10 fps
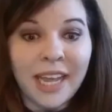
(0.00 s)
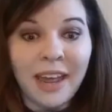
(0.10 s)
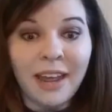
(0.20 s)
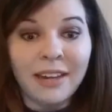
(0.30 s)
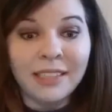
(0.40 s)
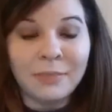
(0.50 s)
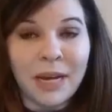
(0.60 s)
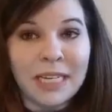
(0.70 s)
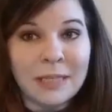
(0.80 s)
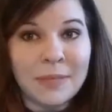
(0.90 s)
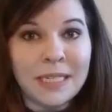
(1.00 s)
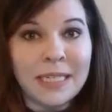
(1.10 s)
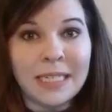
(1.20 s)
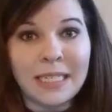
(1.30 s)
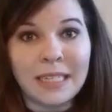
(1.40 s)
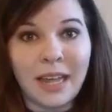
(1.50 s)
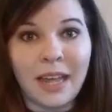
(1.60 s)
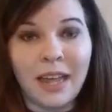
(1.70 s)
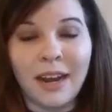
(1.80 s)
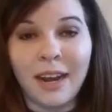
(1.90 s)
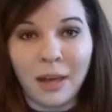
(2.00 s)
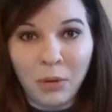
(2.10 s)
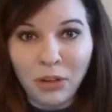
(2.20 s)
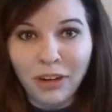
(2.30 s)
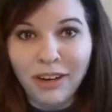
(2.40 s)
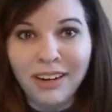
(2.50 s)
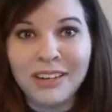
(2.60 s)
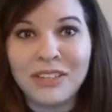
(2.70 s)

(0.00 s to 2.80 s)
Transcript: And my husband is an enabler,